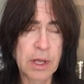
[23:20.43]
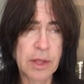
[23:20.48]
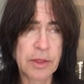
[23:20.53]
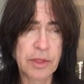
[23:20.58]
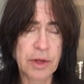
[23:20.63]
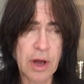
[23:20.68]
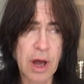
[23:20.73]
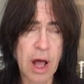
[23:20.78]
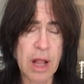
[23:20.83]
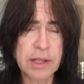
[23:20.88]

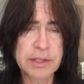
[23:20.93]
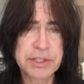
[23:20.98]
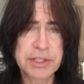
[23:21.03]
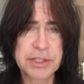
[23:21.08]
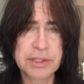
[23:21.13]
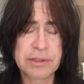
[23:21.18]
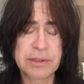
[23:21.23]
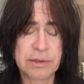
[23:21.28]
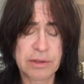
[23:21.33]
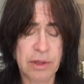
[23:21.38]
The
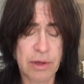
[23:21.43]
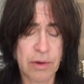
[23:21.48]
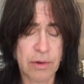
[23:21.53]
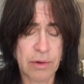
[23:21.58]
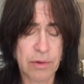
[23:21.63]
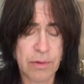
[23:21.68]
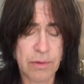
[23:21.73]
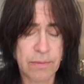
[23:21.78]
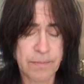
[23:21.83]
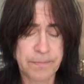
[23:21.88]
collagen,
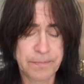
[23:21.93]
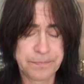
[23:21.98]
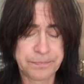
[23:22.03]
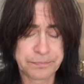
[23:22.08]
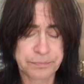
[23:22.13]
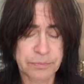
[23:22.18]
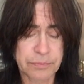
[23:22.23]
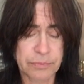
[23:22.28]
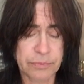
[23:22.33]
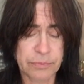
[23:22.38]
though,
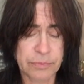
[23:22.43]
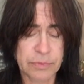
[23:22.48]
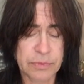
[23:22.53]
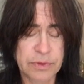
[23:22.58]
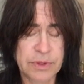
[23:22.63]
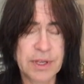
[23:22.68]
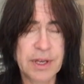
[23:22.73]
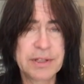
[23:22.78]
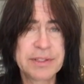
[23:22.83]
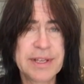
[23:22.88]

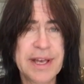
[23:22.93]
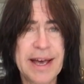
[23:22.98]
does